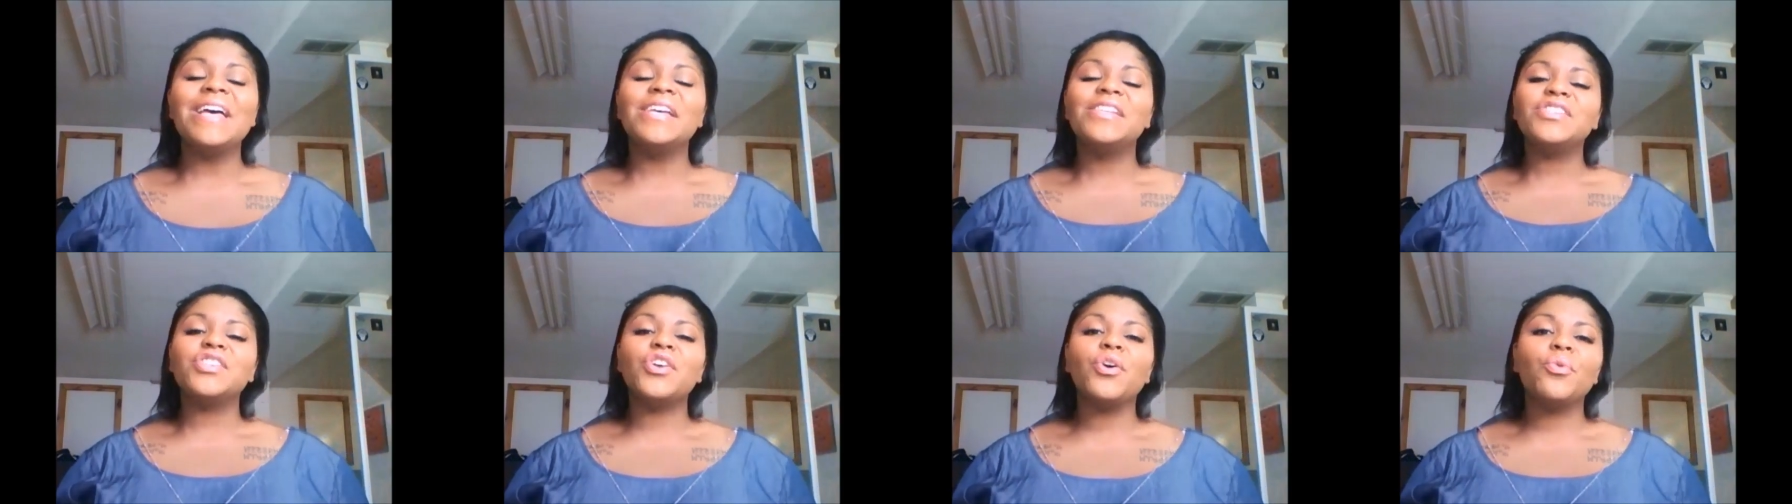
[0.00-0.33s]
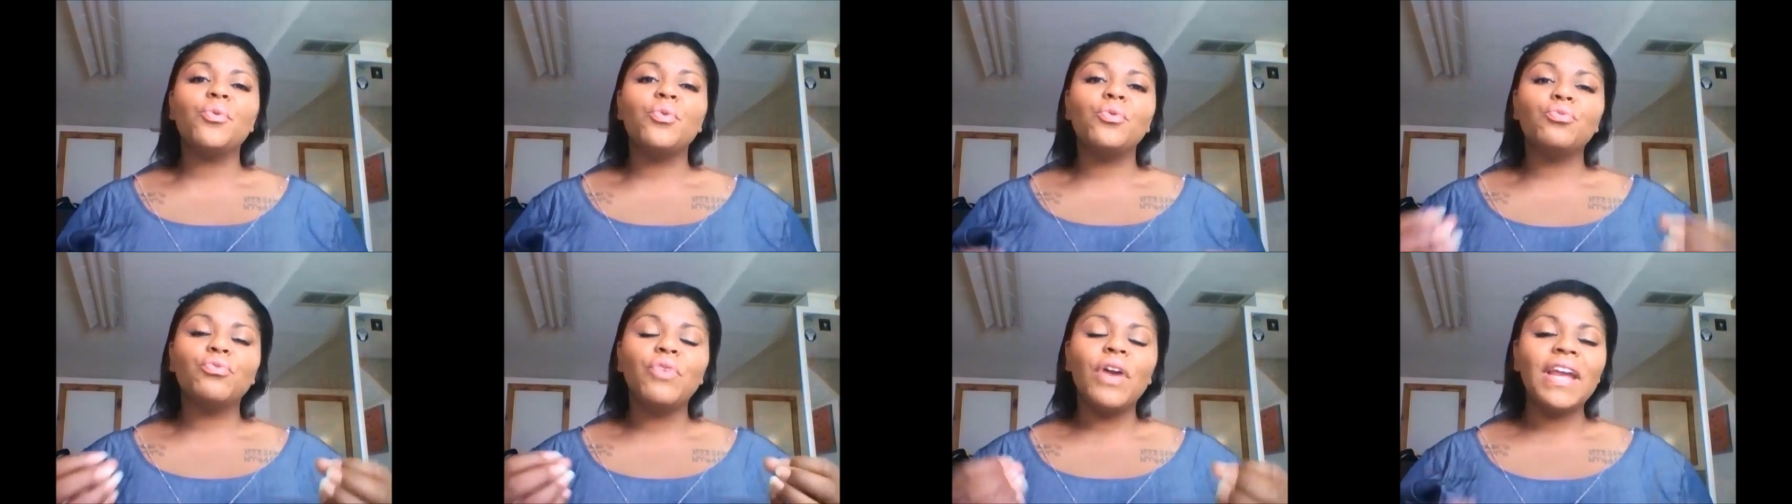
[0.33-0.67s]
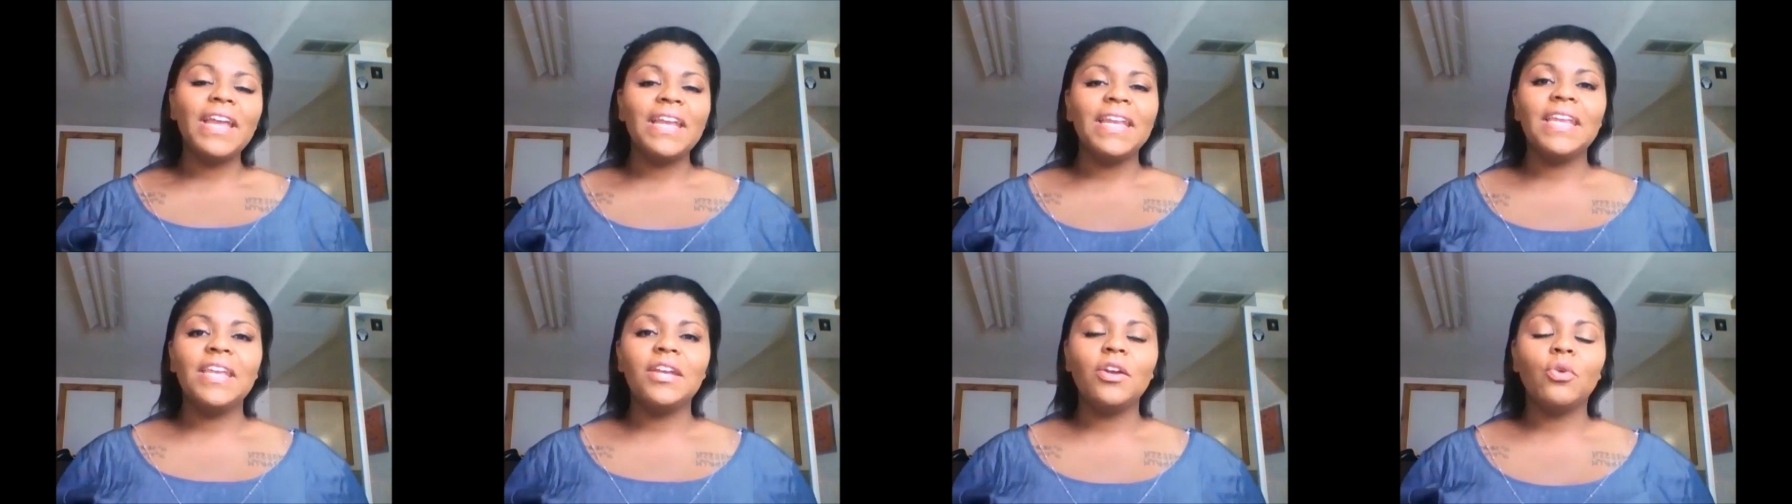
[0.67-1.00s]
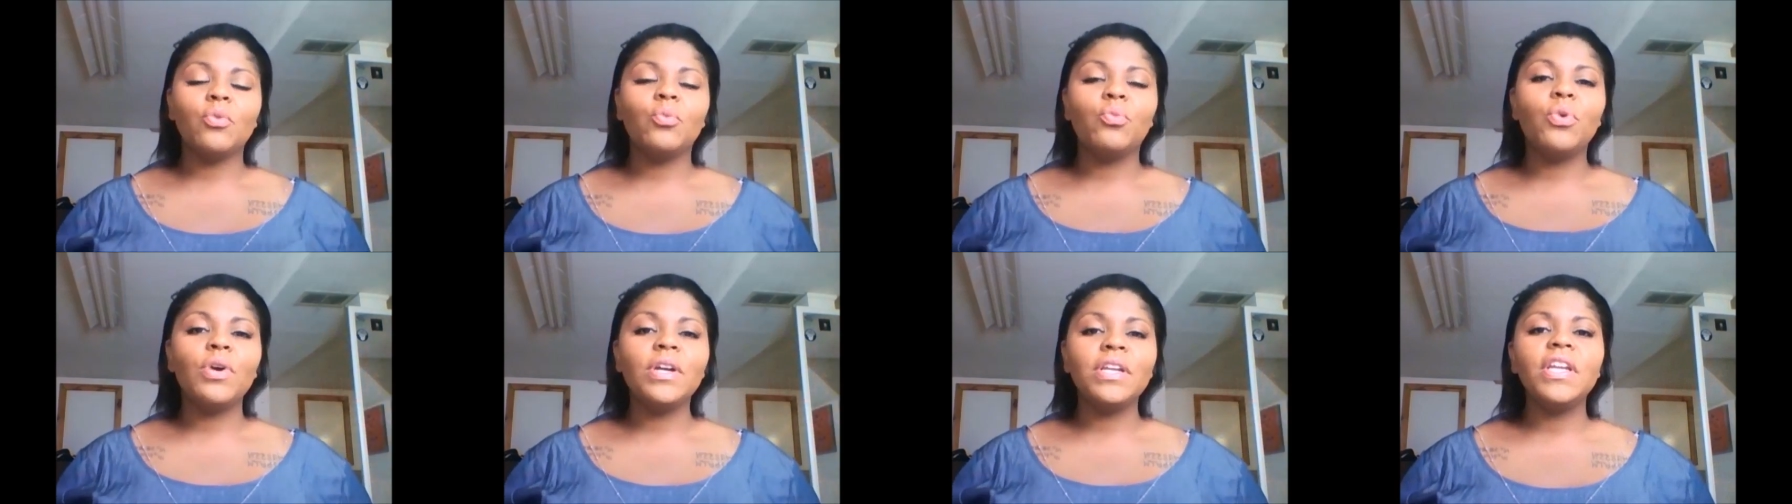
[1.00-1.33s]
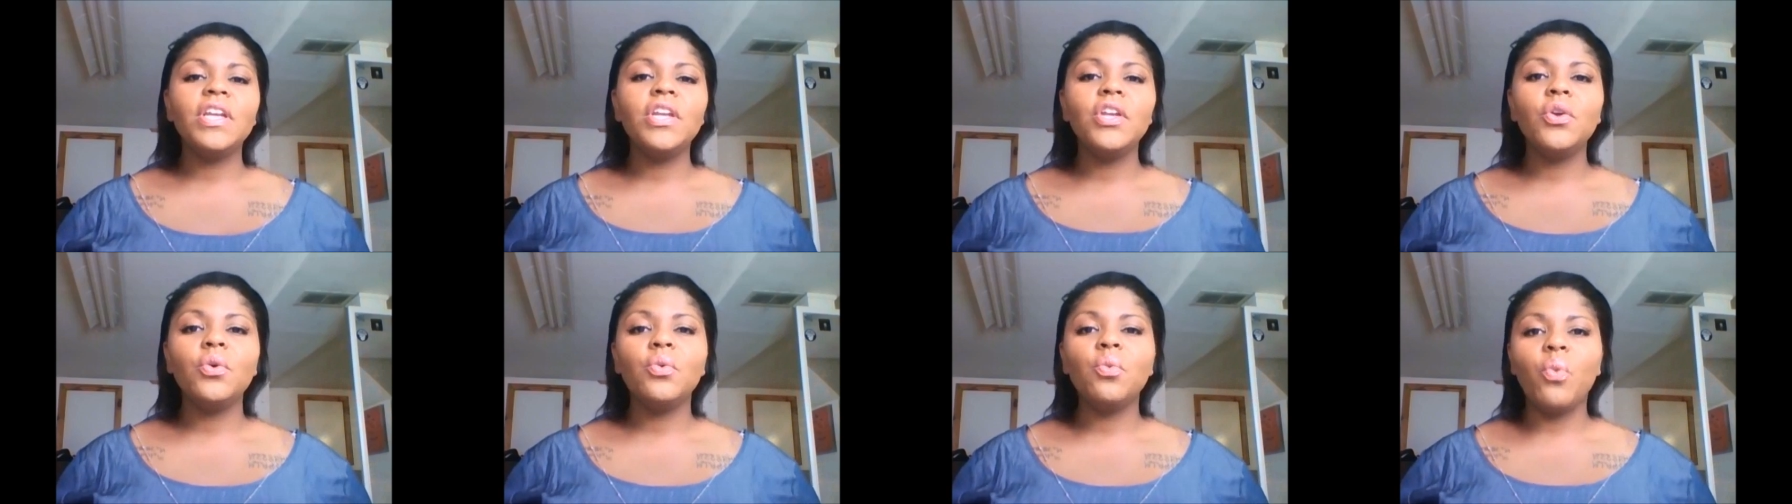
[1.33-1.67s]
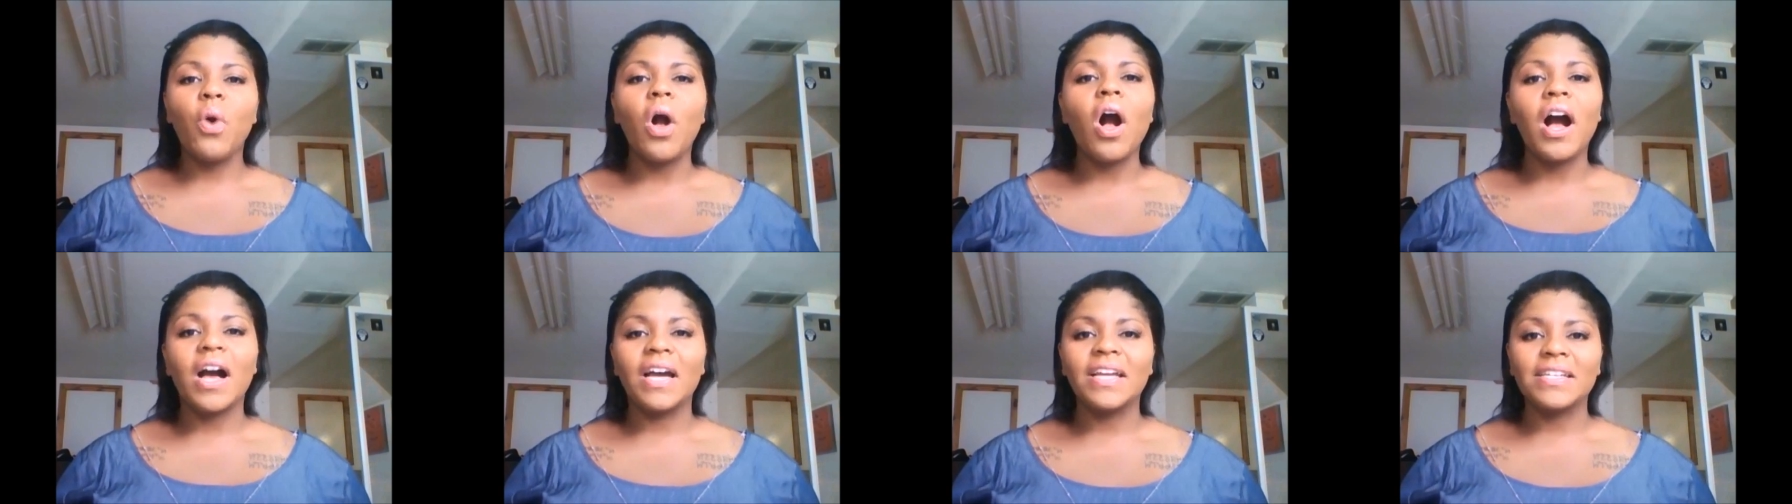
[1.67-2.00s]
So, right here, what do you
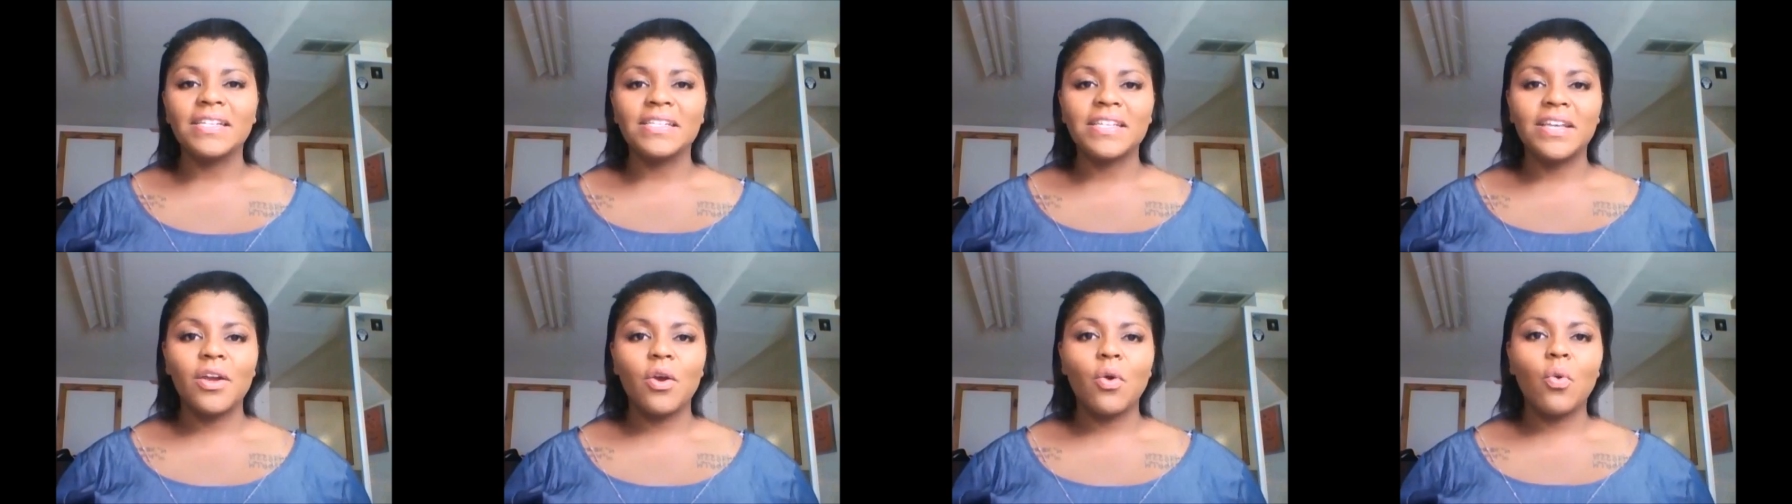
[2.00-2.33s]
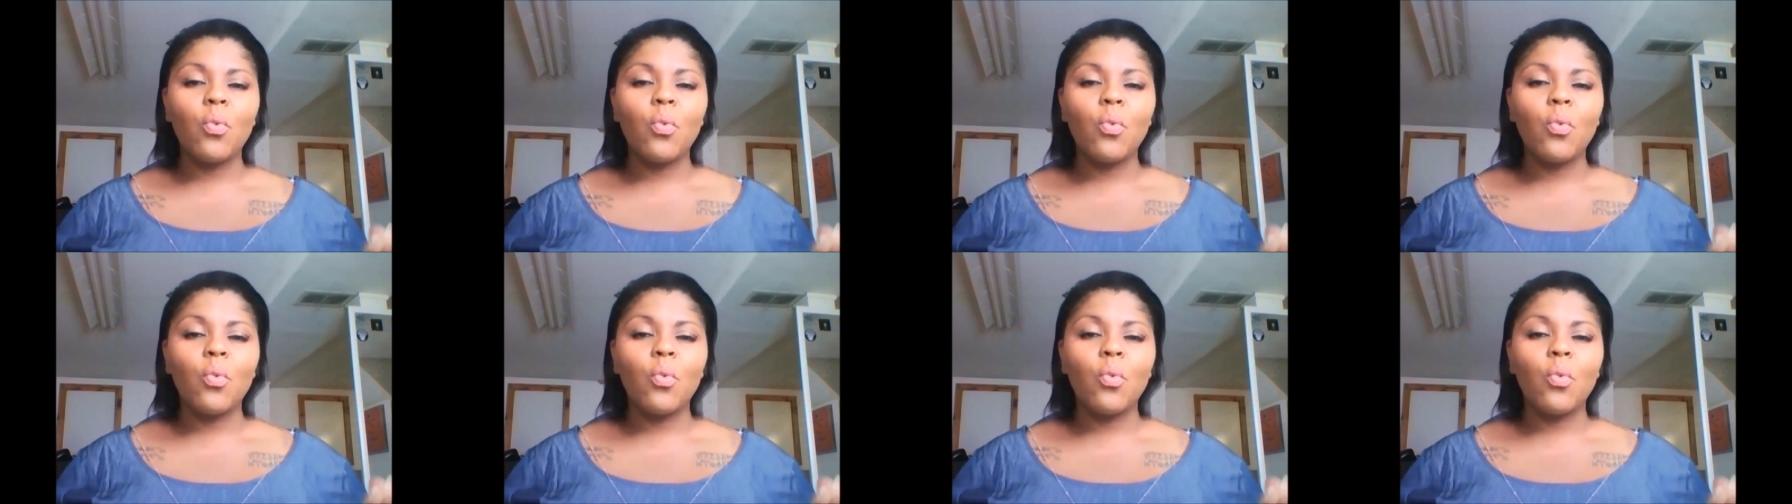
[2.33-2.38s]
want?